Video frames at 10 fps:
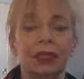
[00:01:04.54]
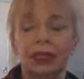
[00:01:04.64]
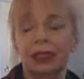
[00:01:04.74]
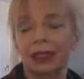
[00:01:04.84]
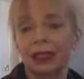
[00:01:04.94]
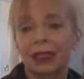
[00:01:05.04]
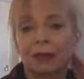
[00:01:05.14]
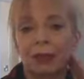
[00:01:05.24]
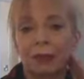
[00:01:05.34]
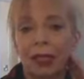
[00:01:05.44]
it's a little
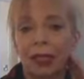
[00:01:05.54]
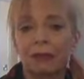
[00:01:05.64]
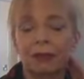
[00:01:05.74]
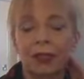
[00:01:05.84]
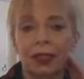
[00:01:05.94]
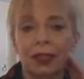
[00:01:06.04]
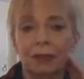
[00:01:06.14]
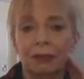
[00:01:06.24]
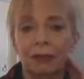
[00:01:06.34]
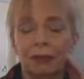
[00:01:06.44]
bit painful.
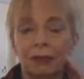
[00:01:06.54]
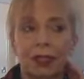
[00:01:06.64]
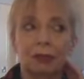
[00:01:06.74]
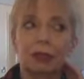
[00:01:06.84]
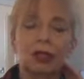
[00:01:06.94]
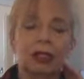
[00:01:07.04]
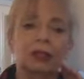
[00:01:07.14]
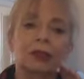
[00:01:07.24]
I'm trying